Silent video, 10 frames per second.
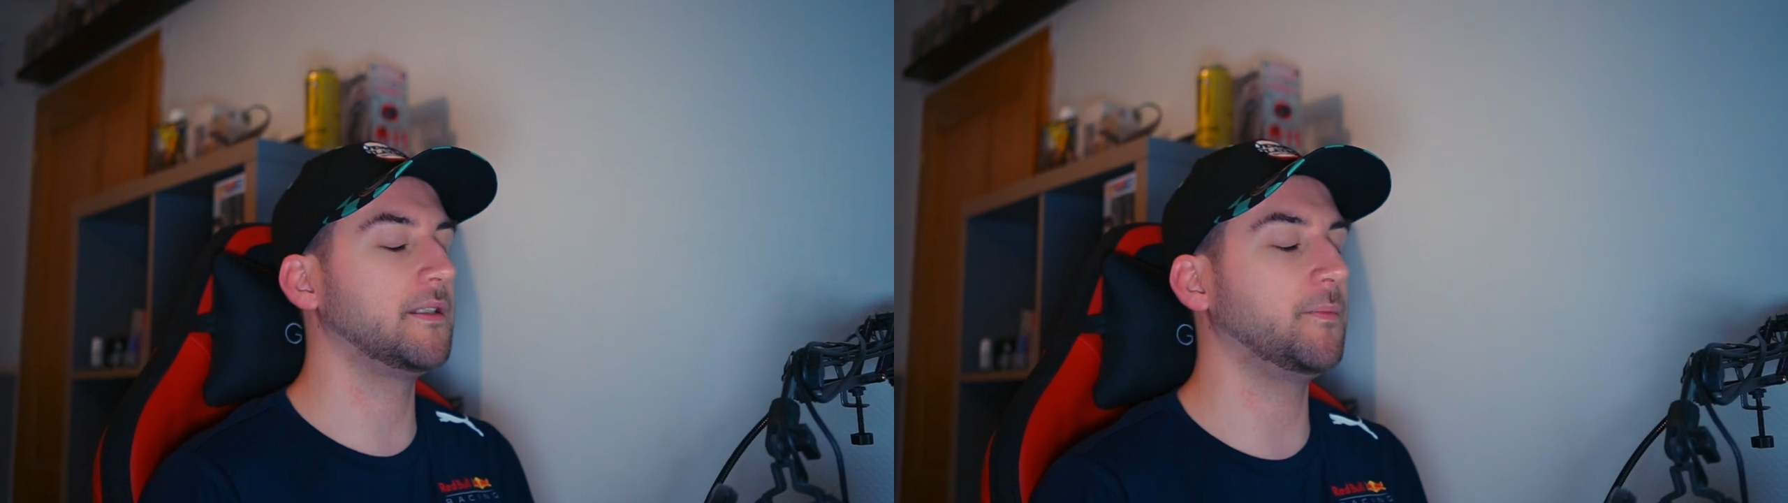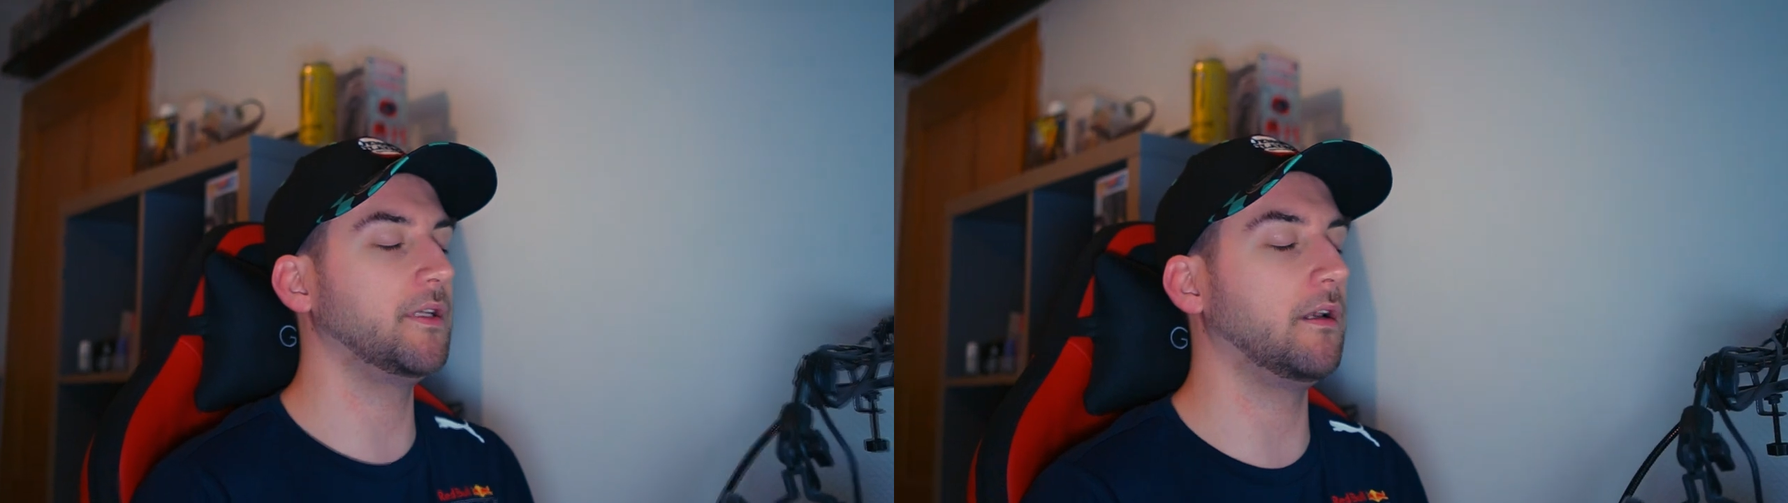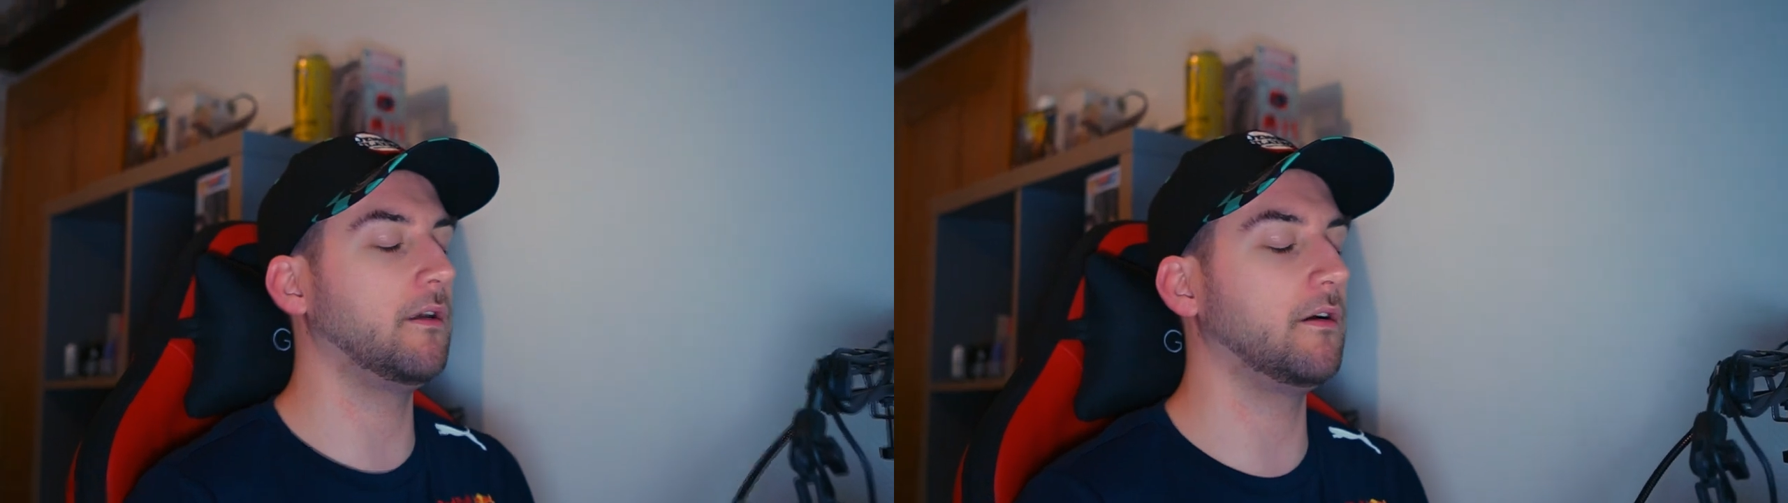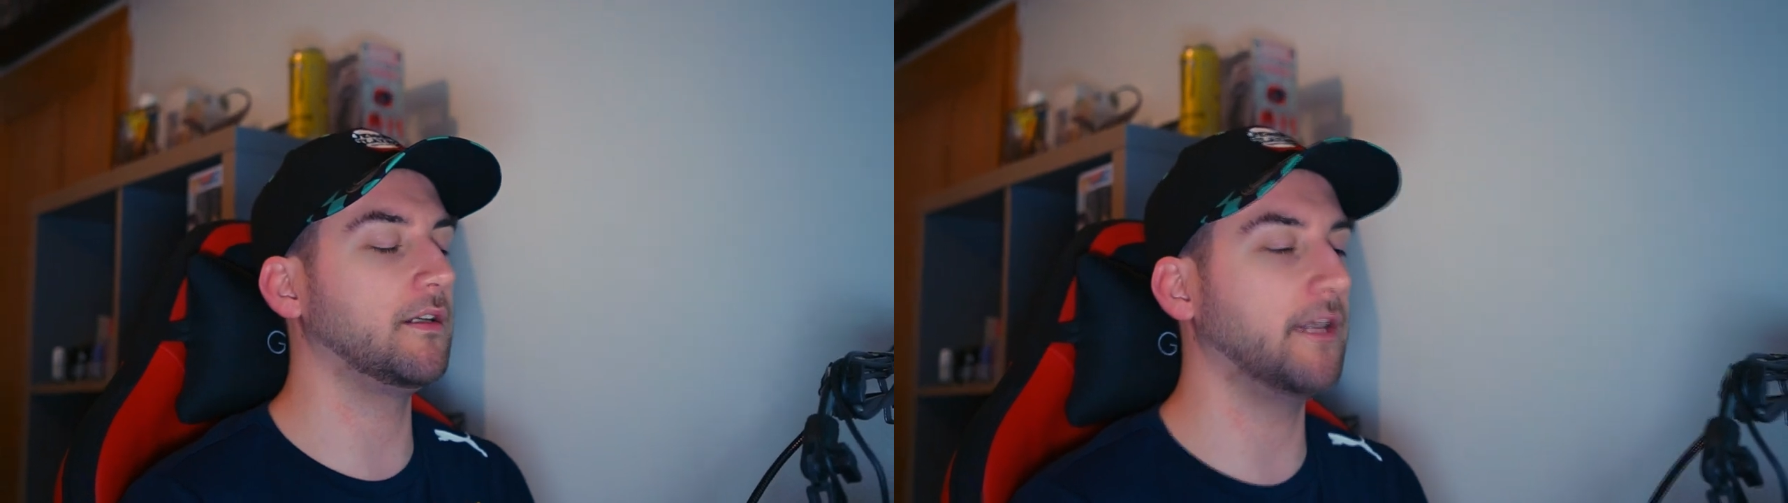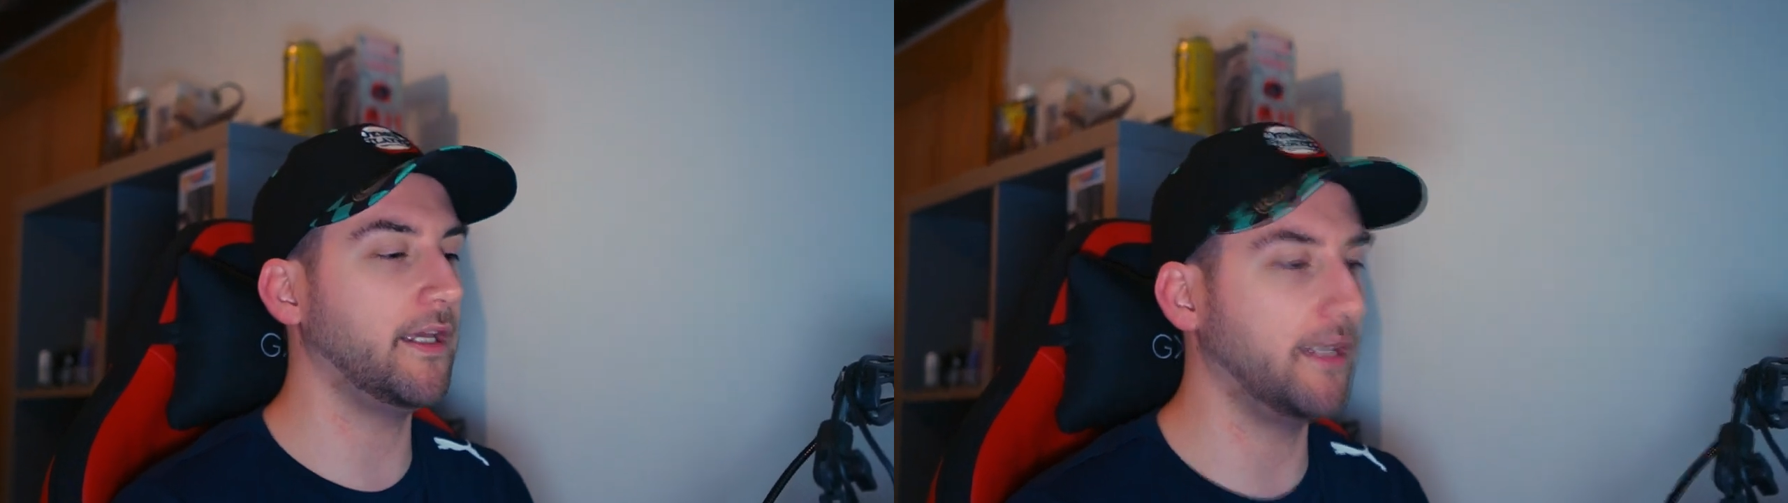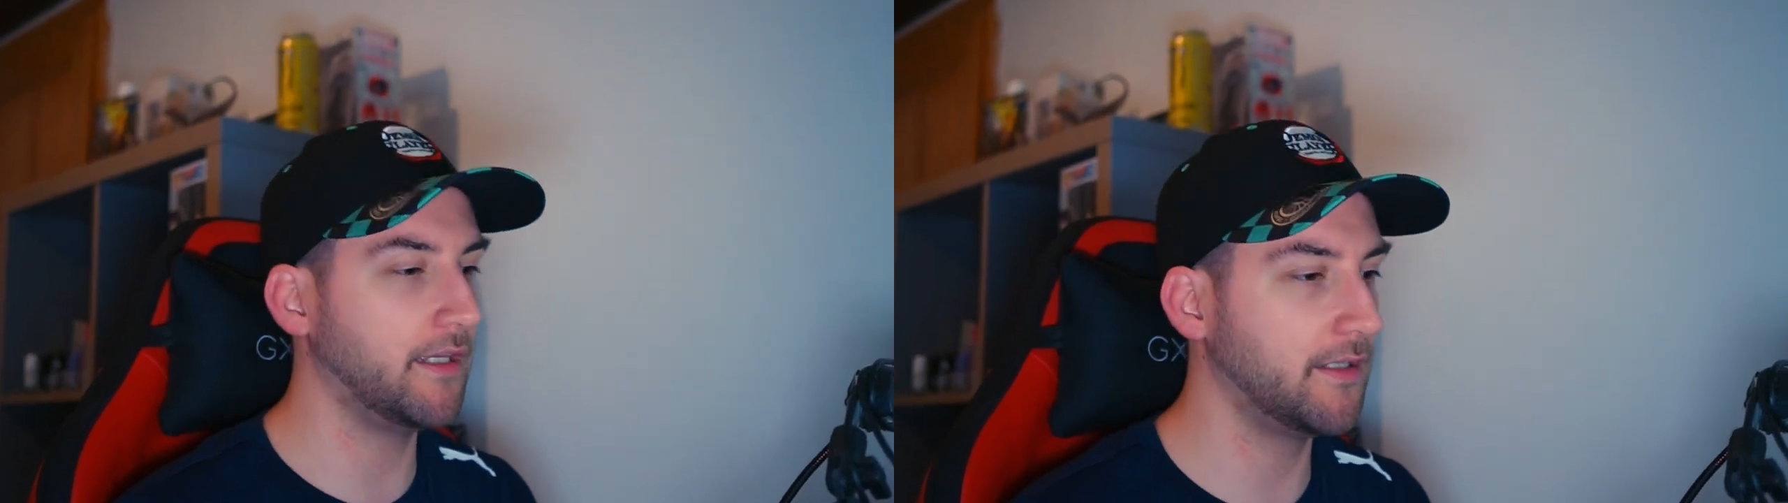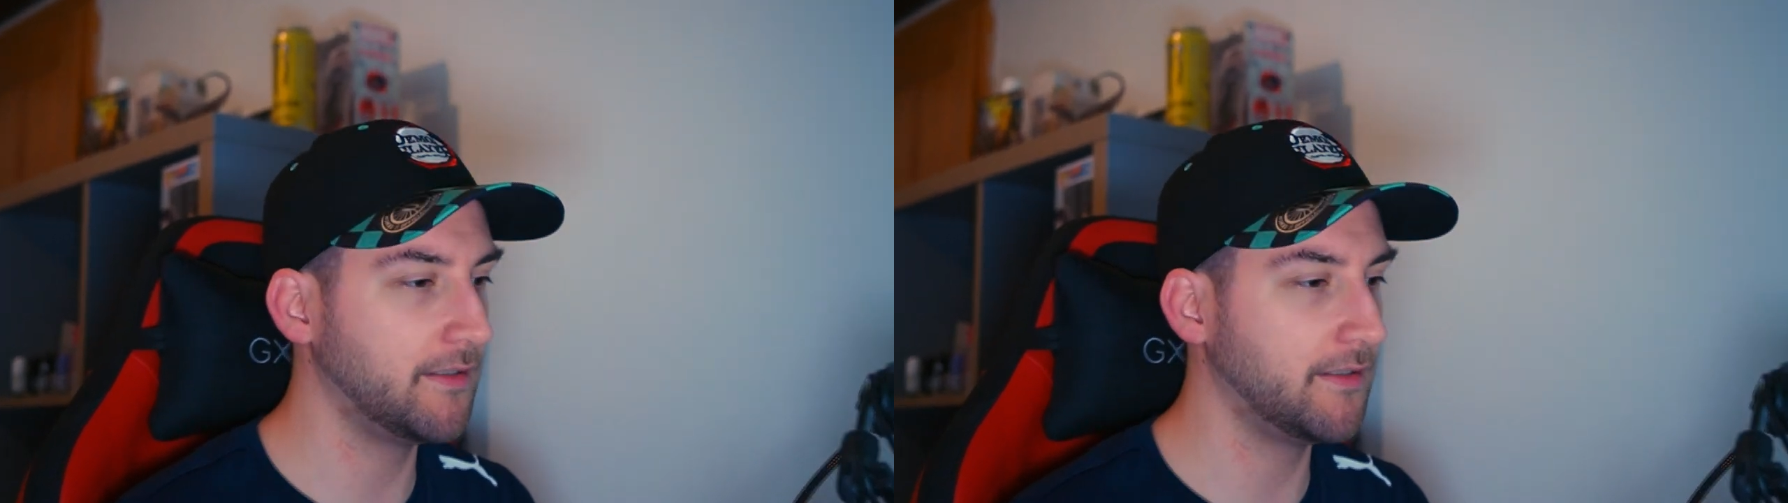it's been a long day.